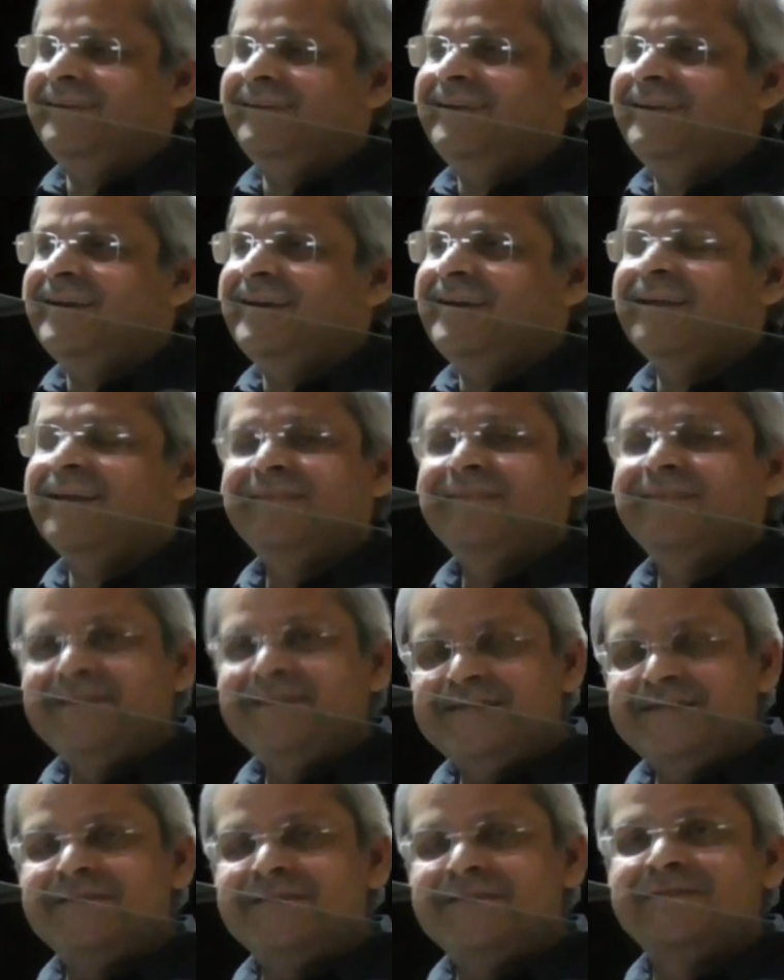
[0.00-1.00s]
And
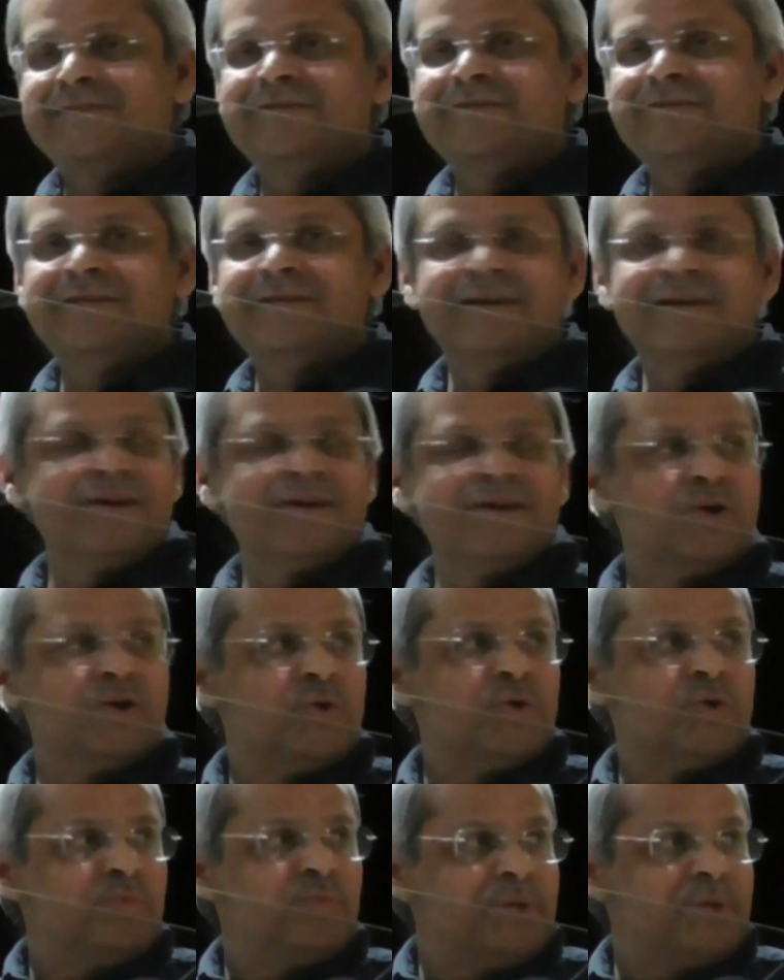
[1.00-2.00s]
these
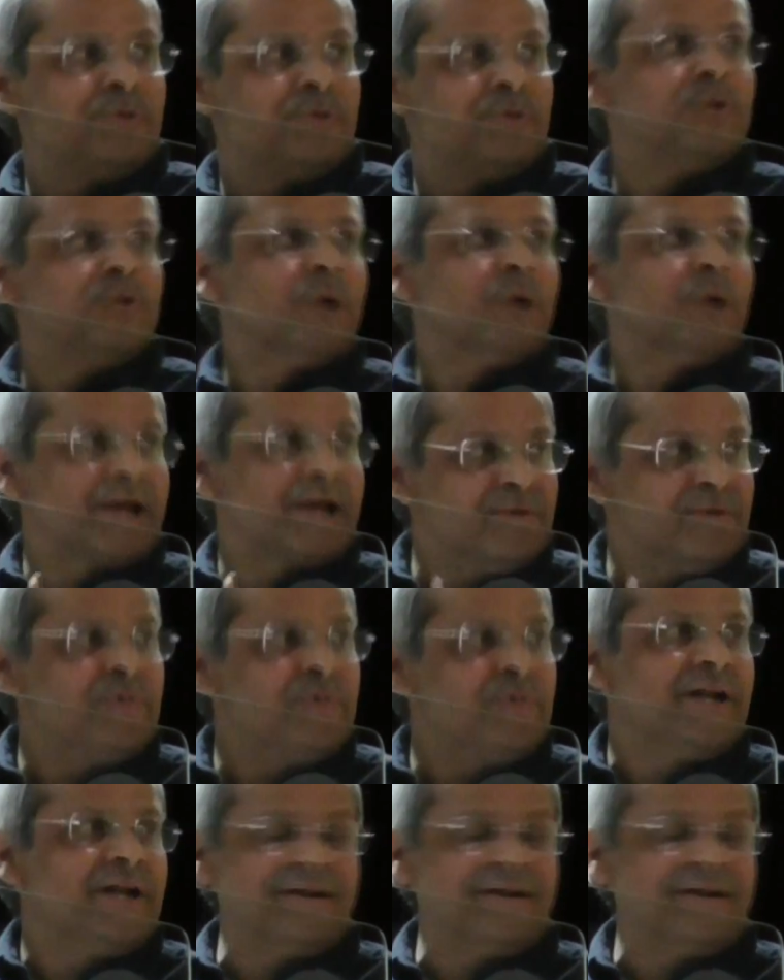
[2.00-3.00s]
people who
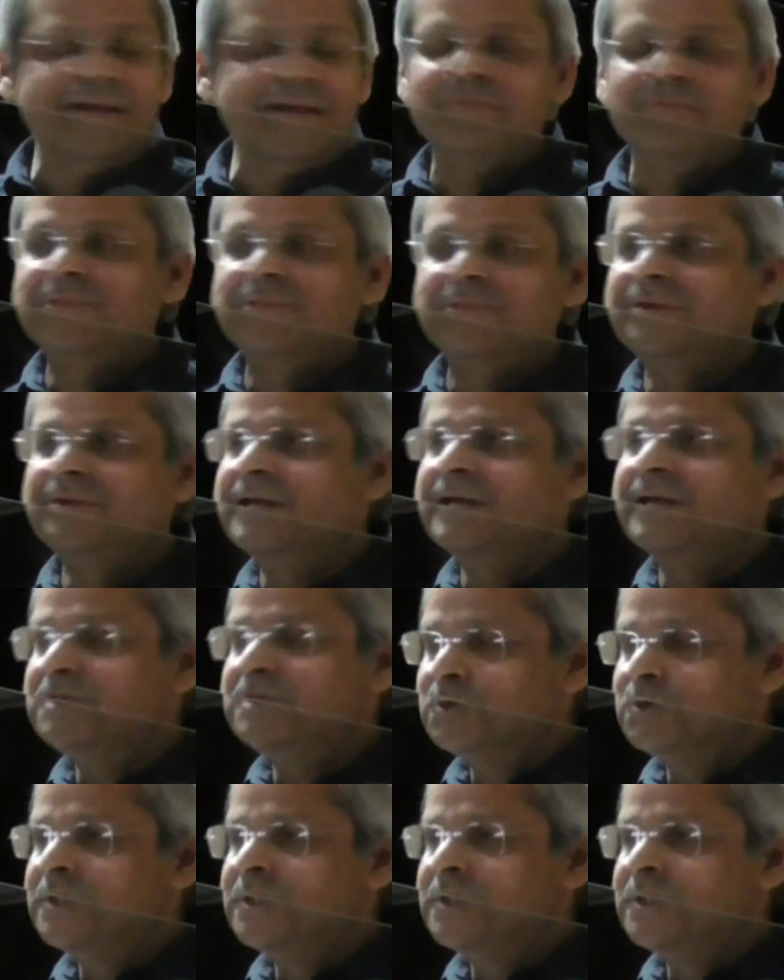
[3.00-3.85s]
accompanied them, they used to sit